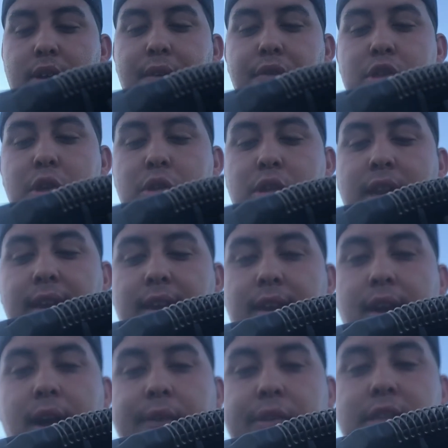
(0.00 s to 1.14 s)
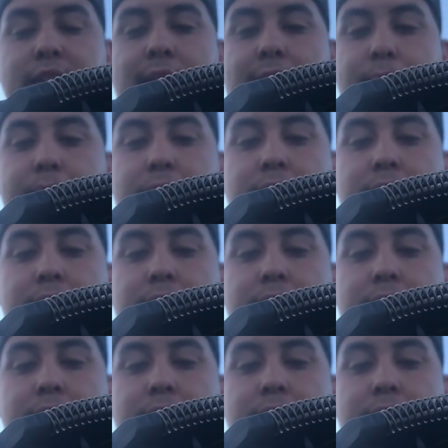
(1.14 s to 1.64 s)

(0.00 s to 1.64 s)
ever so slightly off the top.